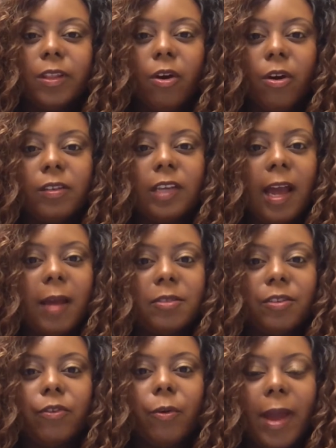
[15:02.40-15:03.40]
all types
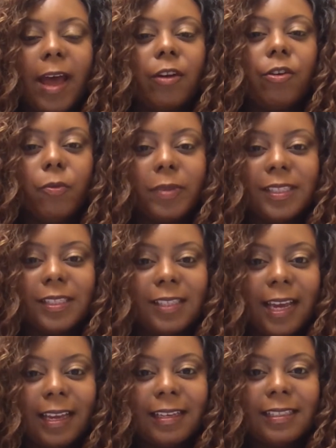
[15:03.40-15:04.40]
of grammatical
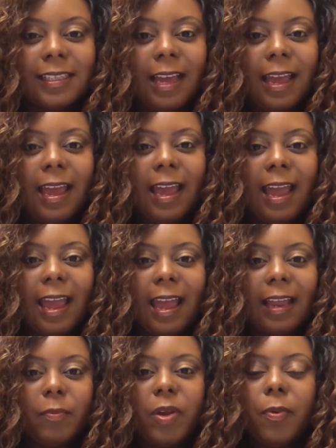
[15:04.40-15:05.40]
mistakes,
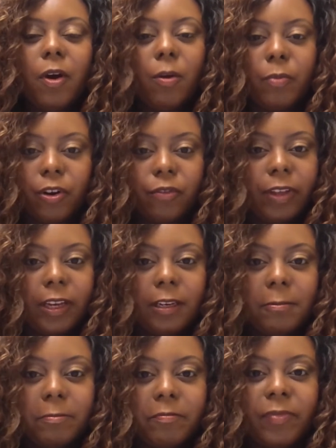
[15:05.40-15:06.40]
and people aren't perfect.
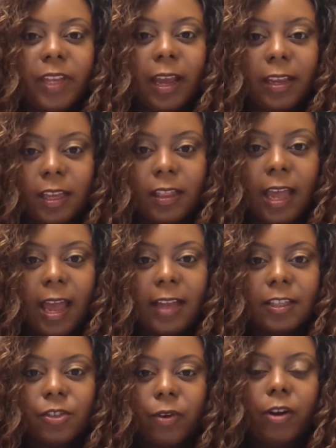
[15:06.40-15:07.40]
I get that,
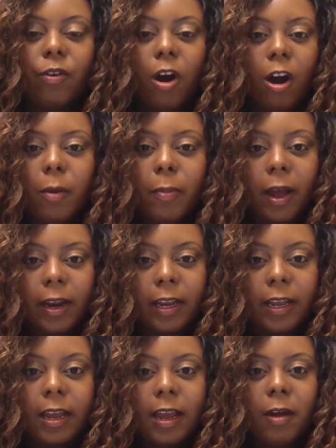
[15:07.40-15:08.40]
and so I don't harp on
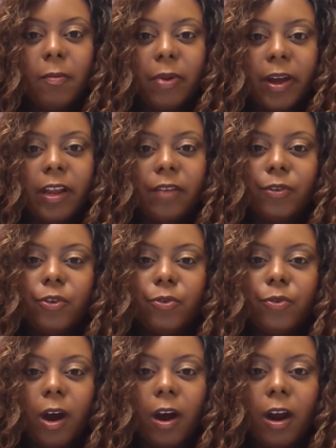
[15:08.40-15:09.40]
it. But if
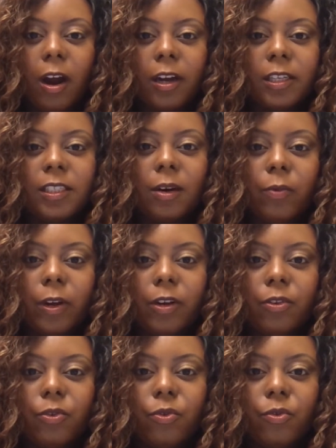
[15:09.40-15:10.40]
you are someone
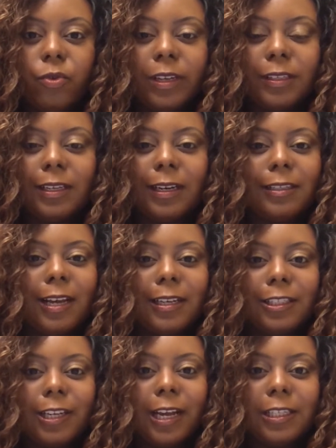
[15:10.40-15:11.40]
who is in
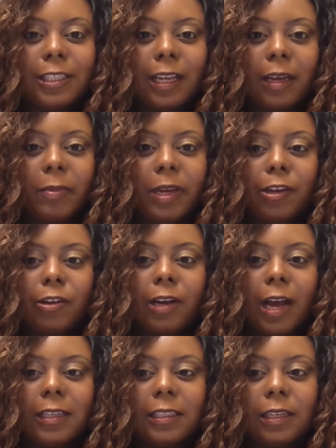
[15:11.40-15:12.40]
education like me and you're
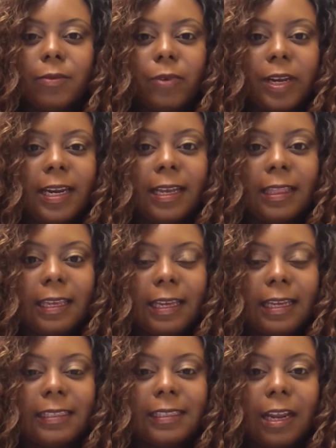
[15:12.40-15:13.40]
constantly reading
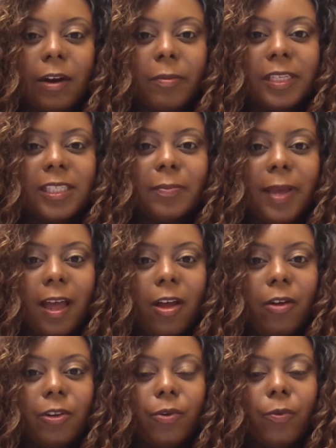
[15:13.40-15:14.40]
things that are
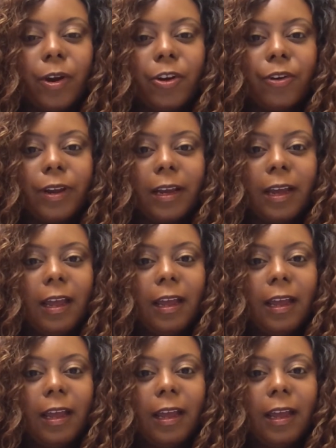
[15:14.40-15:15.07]
misspelled, you're wondering